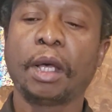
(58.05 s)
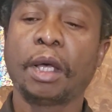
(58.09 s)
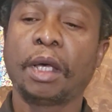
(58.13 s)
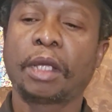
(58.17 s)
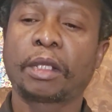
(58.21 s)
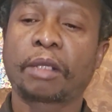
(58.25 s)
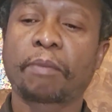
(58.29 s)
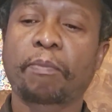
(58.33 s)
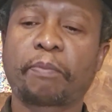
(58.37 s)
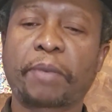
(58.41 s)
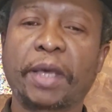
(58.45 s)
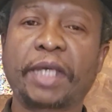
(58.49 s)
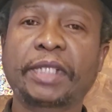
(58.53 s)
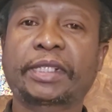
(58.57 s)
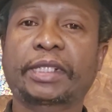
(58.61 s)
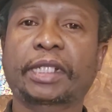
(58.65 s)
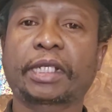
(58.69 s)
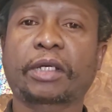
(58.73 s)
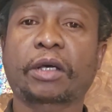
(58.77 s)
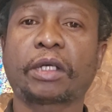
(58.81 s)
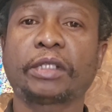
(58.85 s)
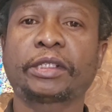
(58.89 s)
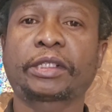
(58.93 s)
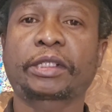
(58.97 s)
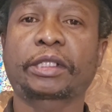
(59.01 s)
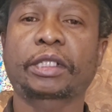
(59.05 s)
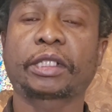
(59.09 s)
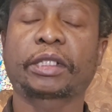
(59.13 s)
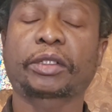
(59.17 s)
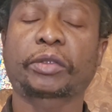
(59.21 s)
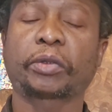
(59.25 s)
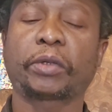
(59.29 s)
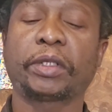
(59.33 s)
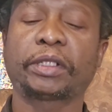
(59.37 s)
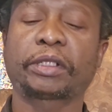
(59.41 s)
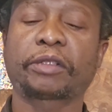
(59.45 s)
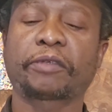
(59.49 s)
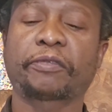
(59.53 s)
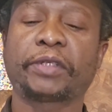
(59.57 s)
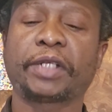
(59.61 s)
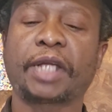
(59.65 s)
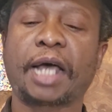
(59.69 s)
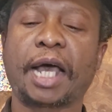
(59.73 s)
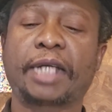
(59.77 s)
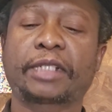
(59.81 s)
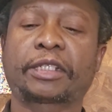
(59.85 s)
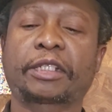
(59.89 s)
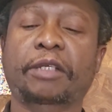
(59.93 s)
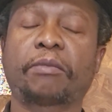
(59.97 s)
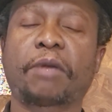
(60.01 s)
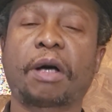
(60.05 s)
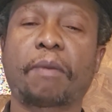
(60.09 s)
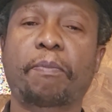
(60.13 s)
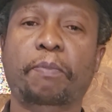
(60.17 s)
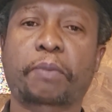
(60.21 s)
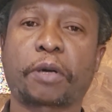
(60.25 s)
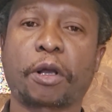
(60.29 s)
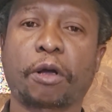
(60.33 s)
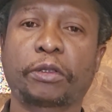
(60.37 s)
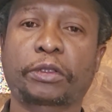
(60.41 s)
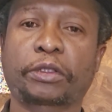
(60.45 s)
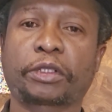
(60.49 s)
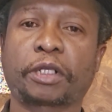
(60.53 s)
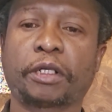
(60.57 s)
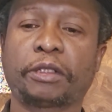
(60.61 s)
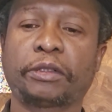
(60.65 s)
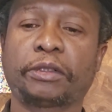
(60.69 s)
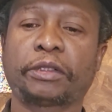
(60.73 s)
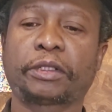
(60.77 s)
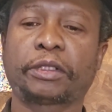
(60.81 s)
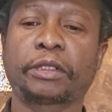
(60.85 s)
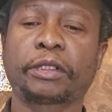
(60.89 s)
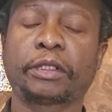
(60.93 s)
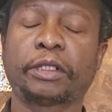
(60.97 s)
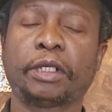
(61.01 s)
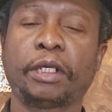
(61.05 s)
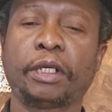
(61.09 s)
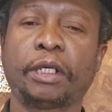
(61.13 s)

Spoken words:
The basic constituents of an atom are protons,